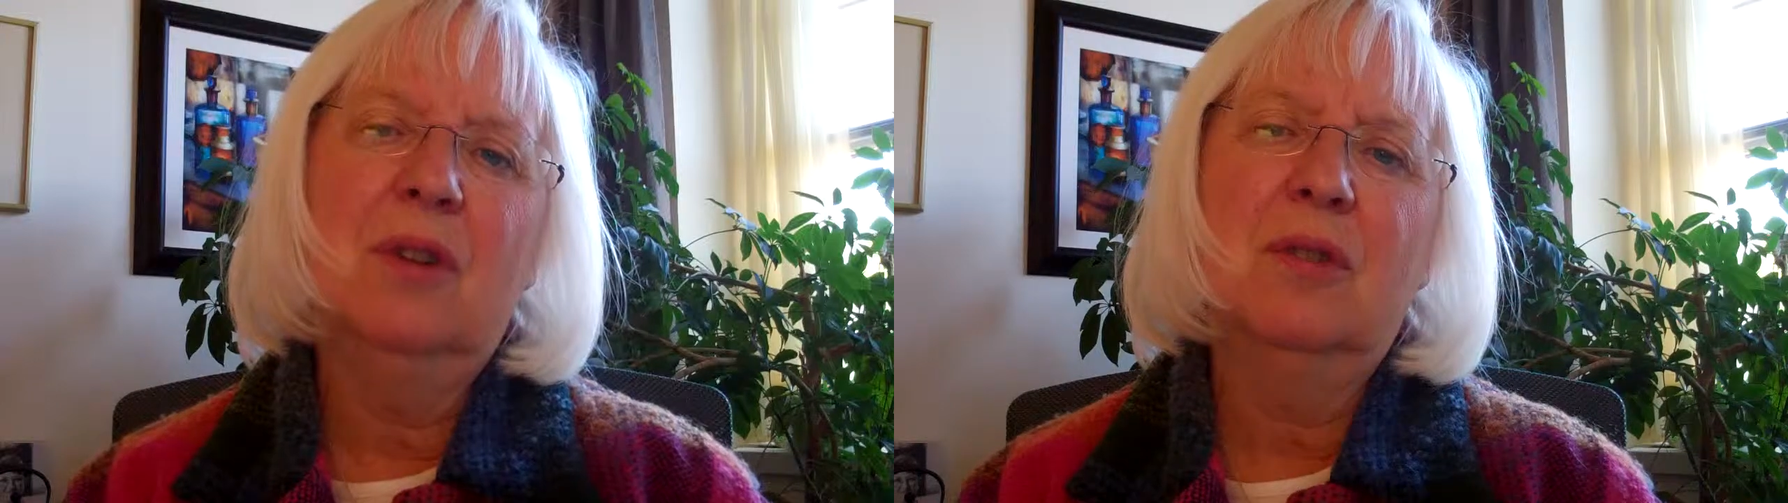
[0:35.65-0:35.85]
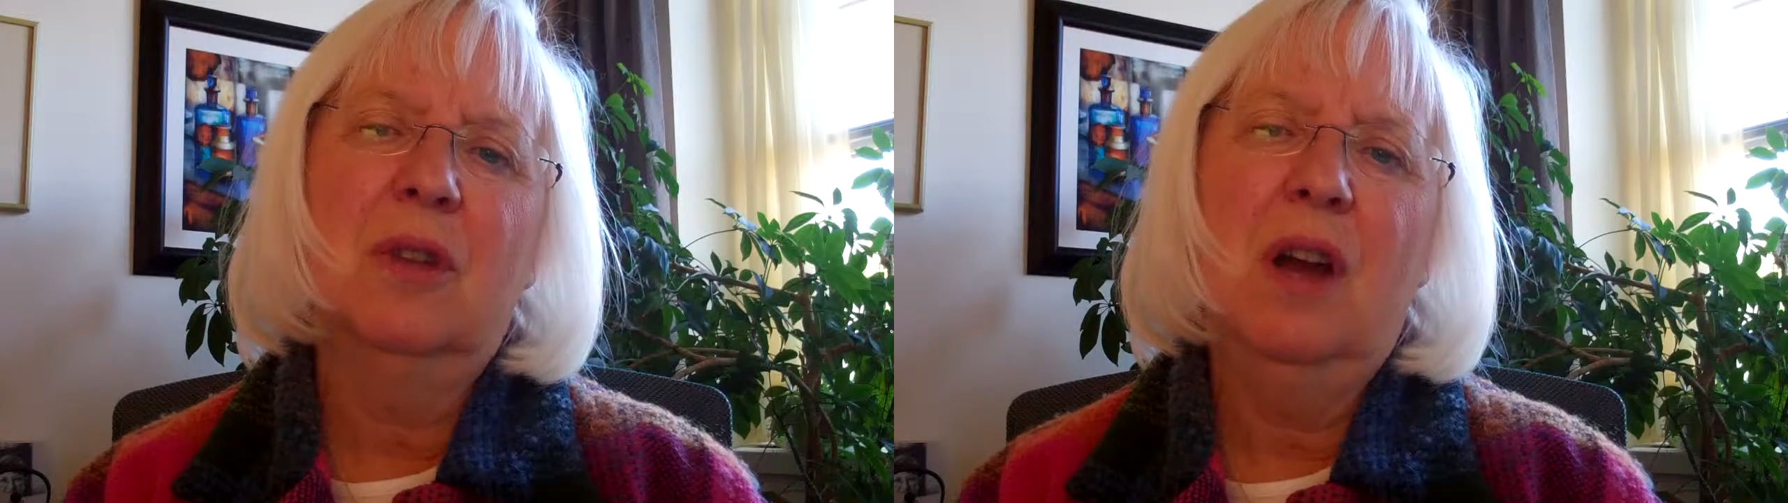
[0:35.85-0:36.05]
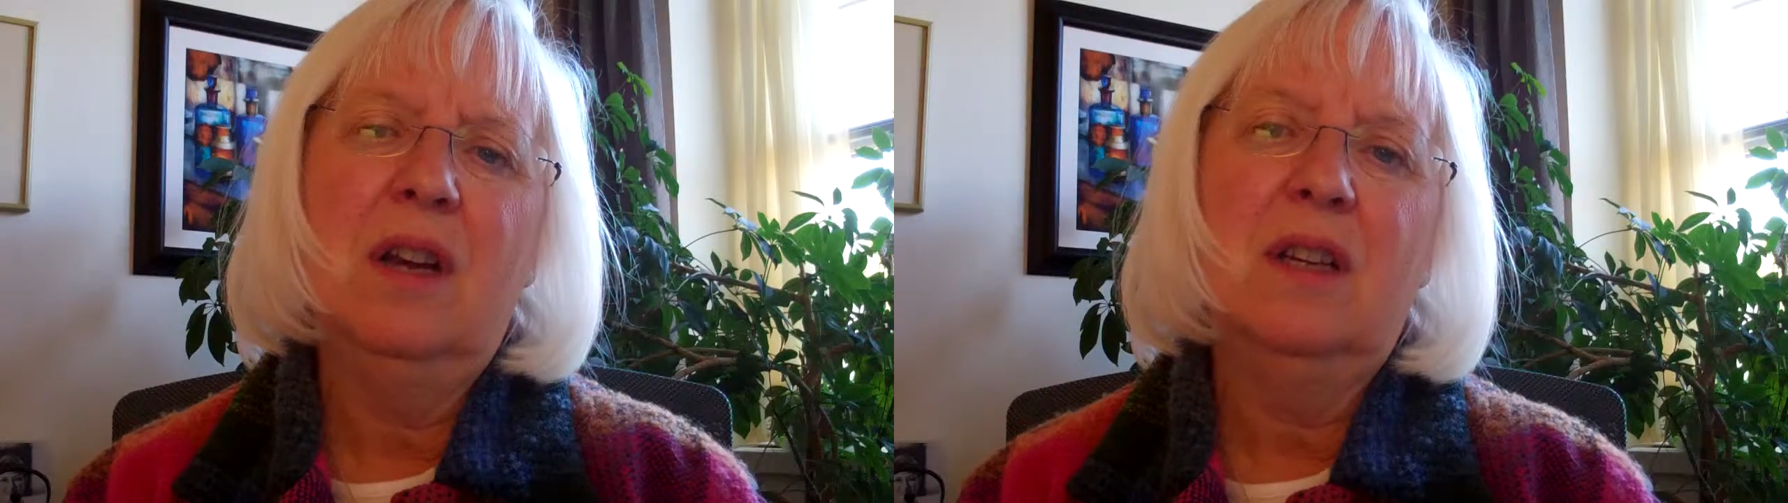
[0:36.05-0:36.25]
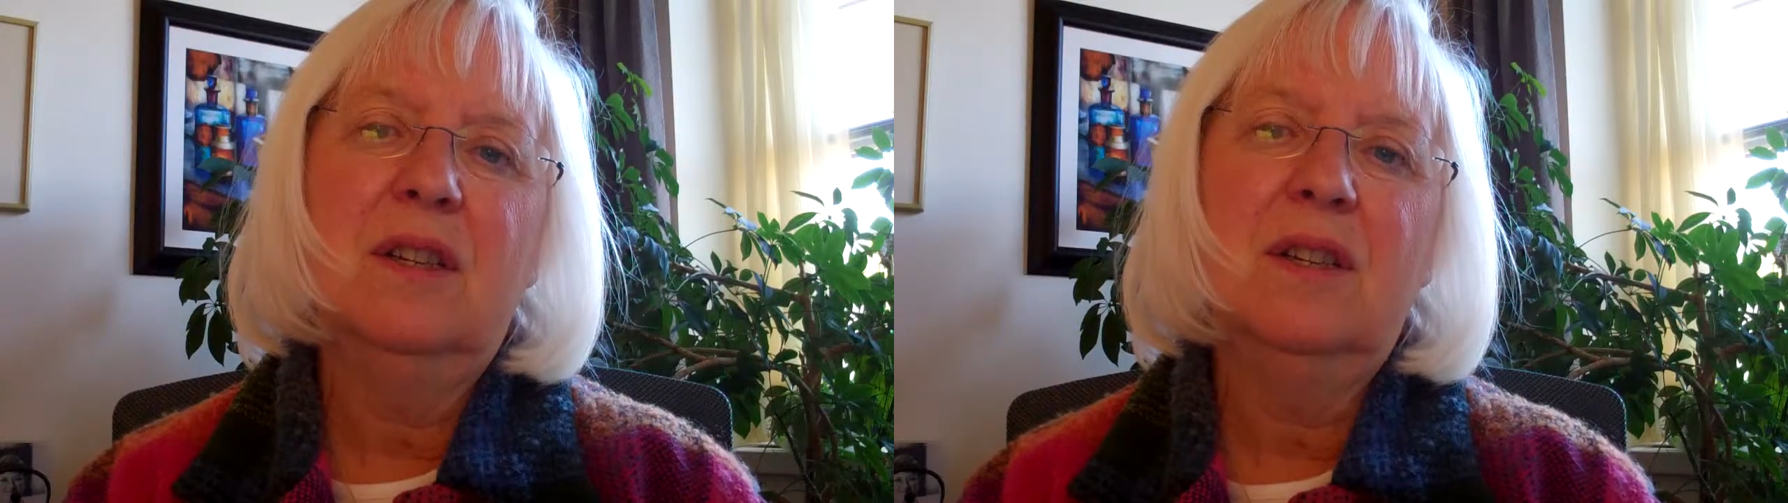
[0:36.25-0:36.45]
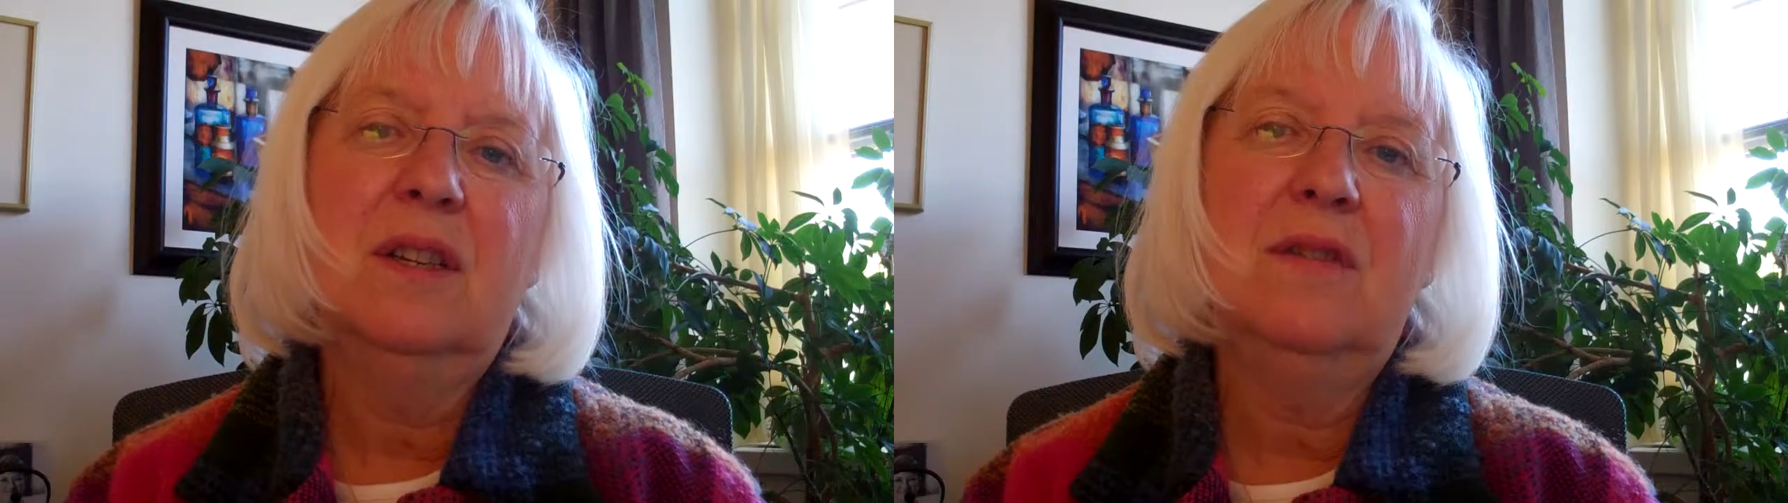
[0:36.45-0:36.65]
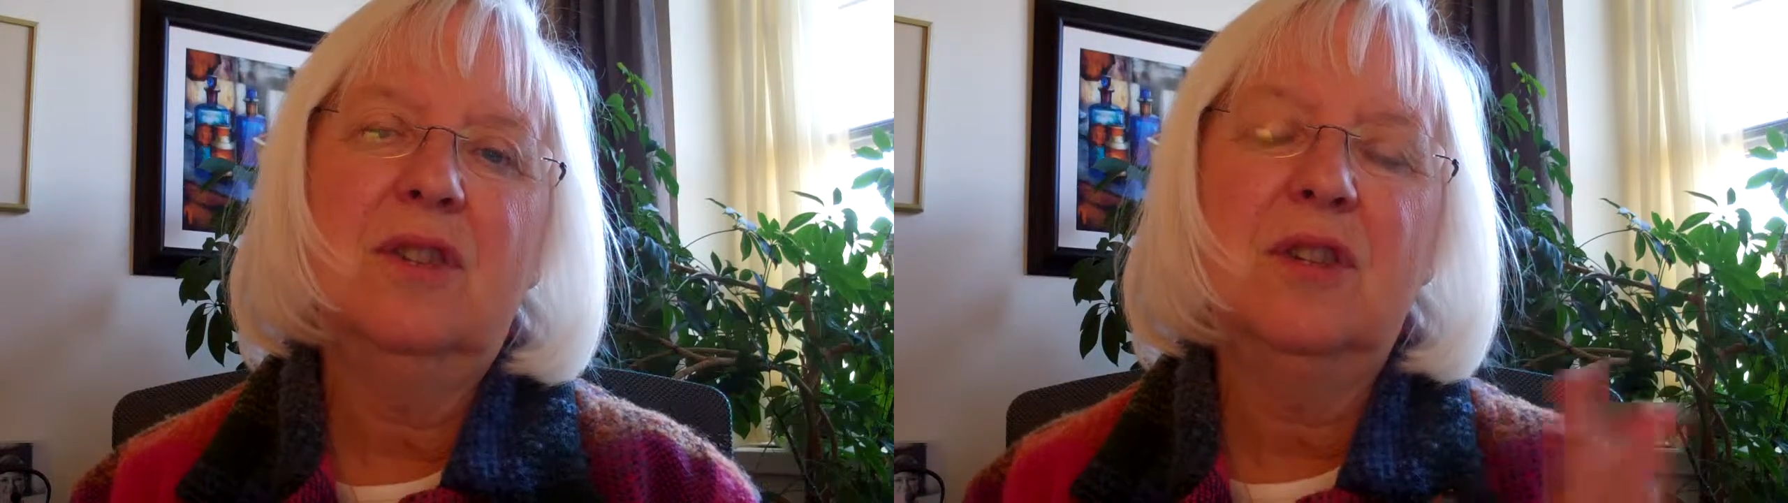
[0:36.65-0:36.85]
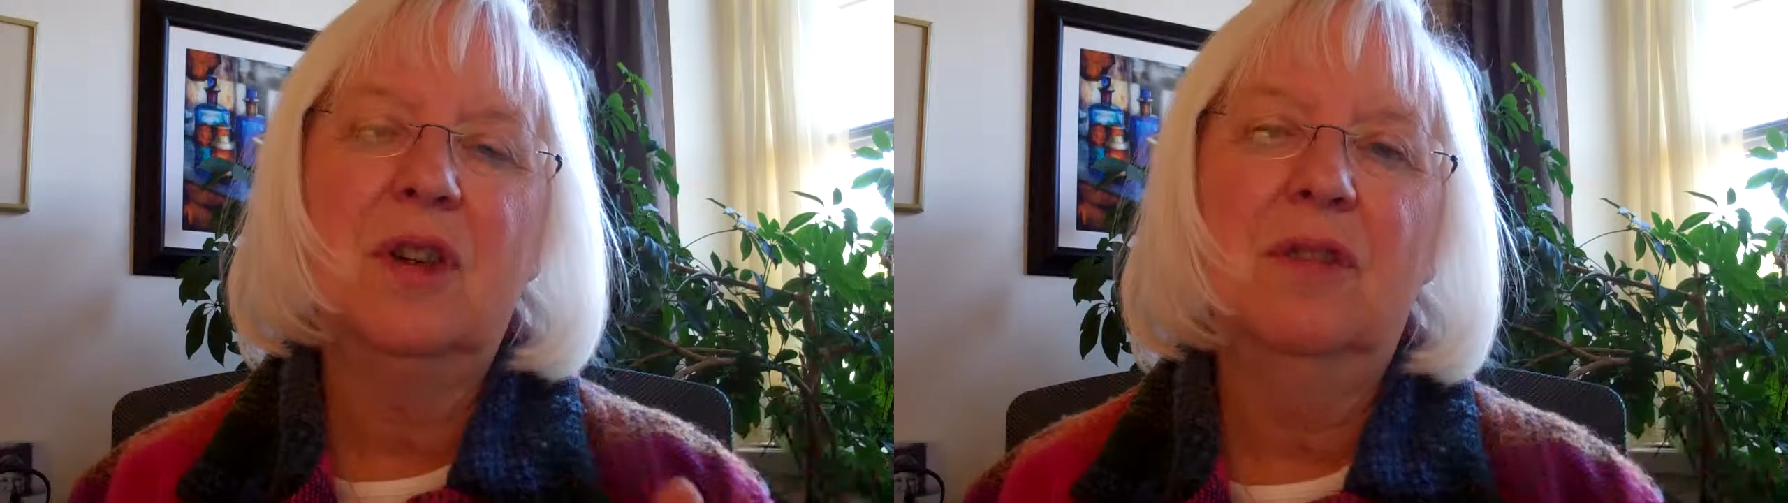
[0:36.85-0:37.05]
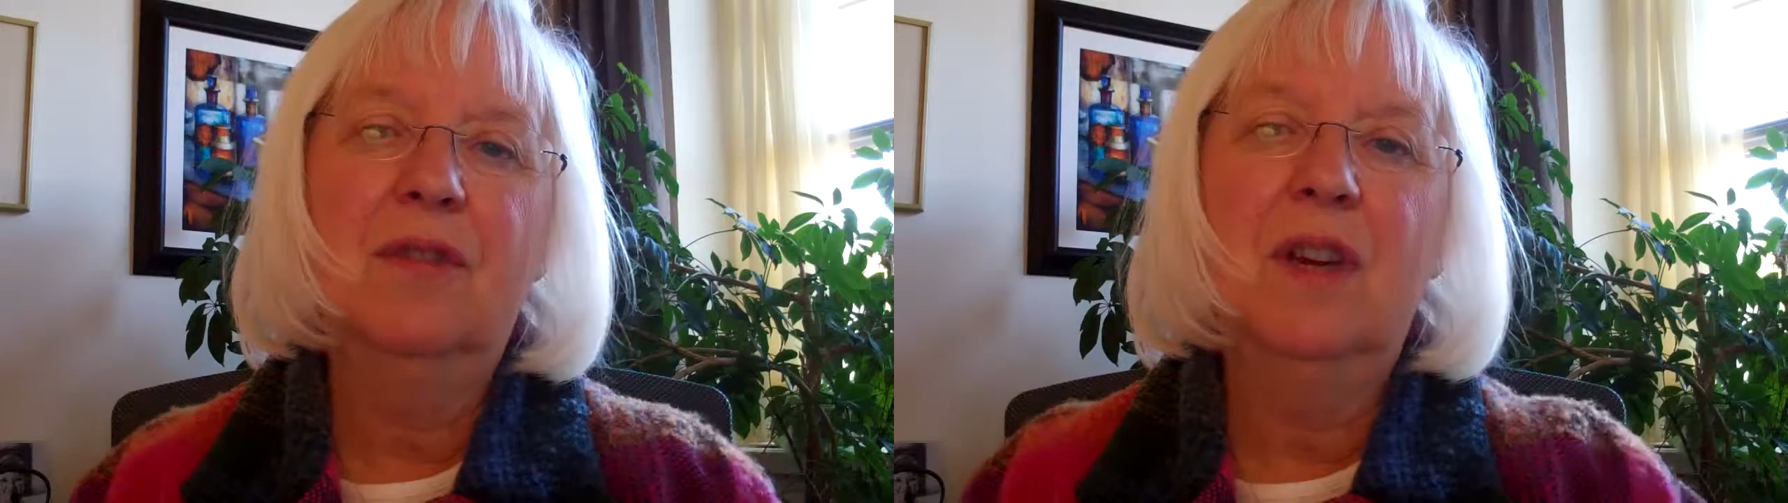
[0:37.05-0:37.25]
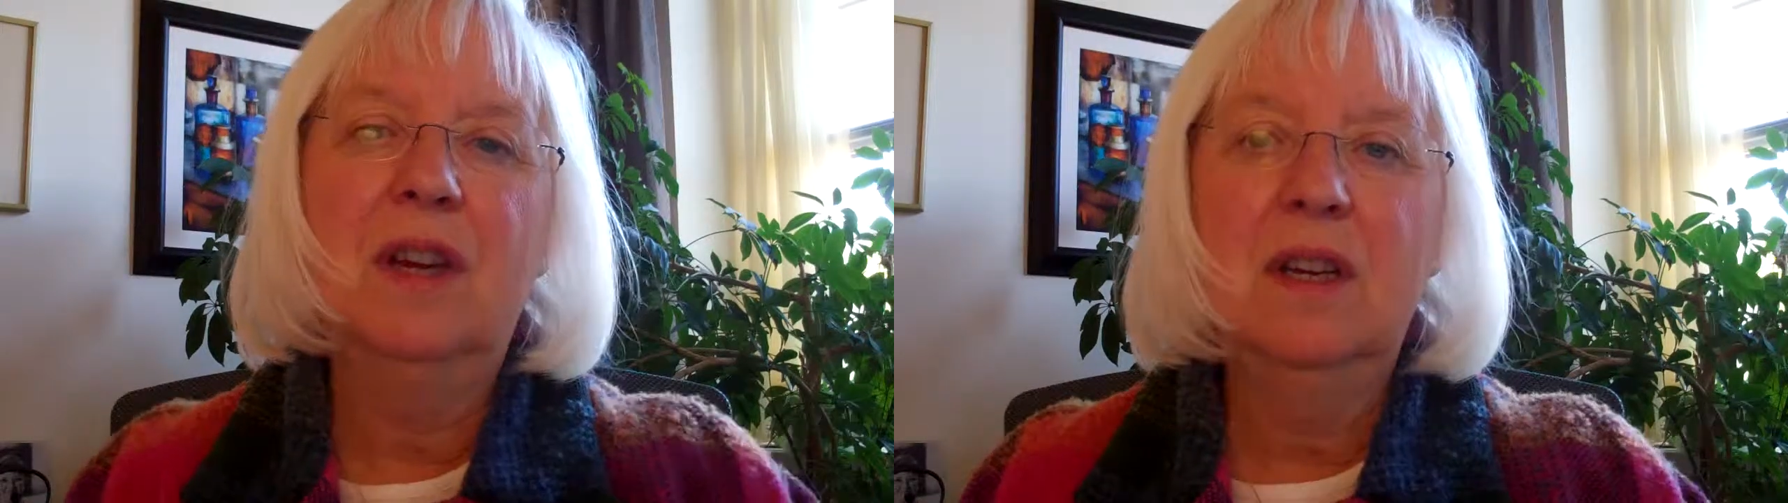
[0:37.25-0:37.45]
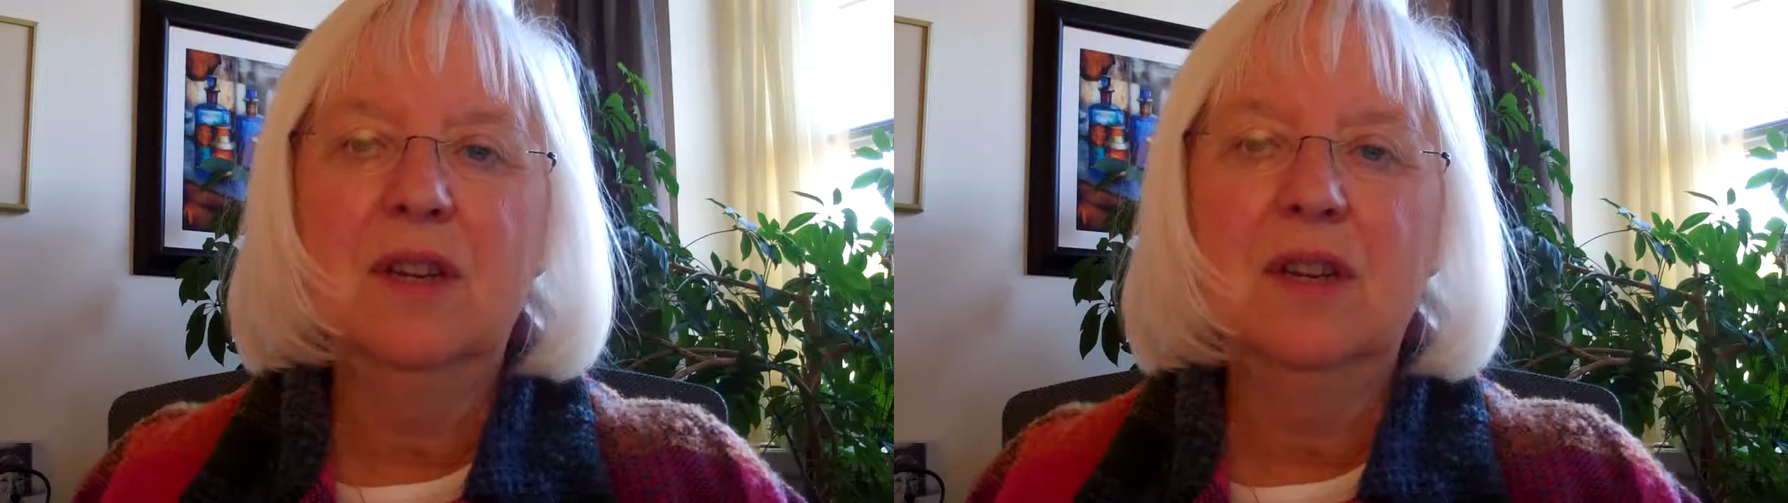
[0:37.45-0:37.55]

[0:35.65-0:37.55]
underlinings to give yourself a